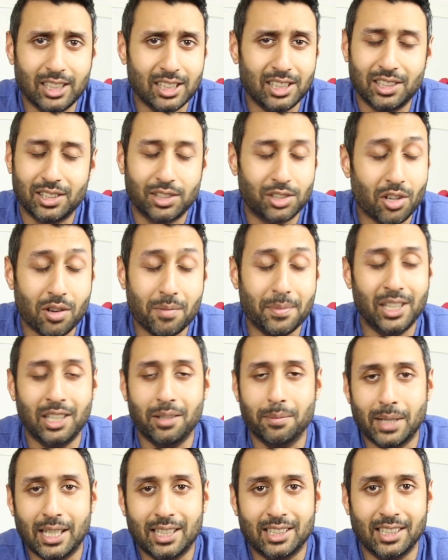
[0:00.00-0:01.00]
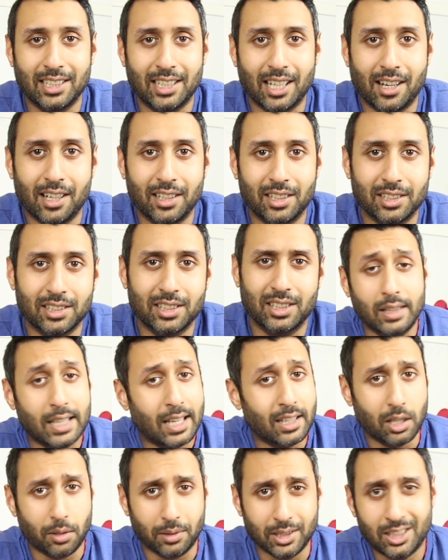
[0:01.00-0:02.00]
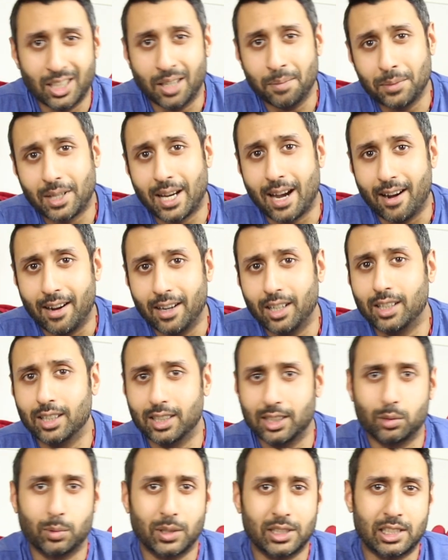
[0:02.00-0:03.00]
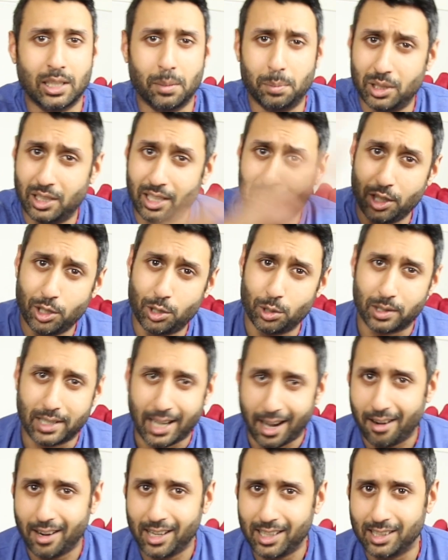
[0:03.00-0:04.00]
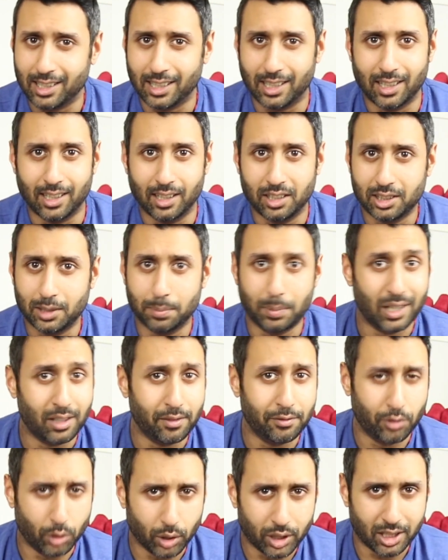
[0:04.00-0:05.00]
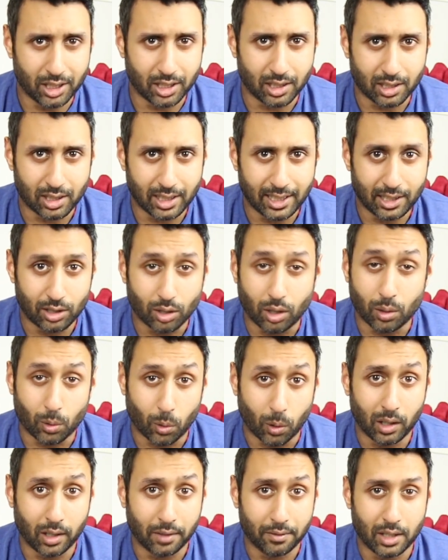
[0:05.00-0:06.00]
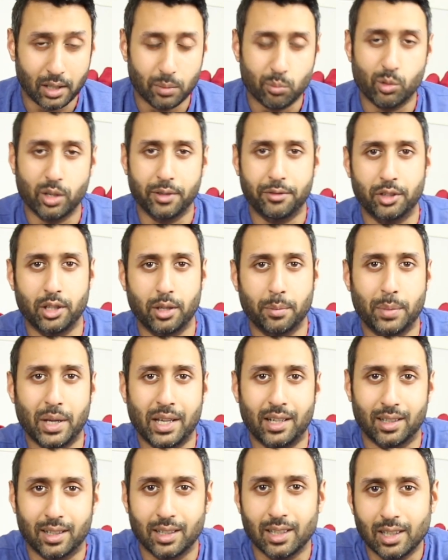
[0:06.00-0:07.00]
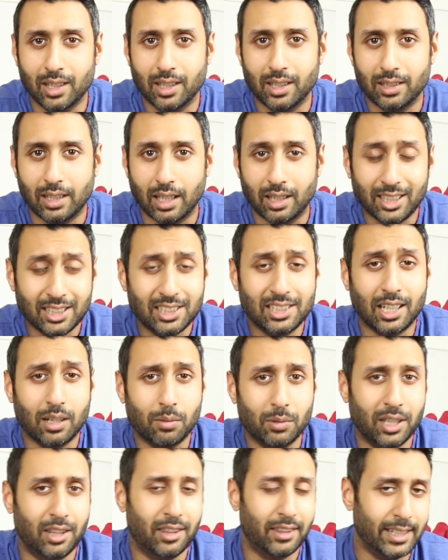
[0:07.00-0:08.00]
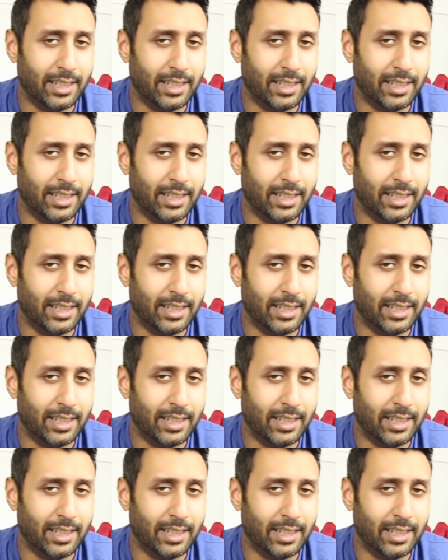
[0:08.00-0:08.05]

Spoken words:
Just so many amazing characters. Now, there were some characters with substantial character arcs, but unfortunately not all of them were for the better. Now, let's start with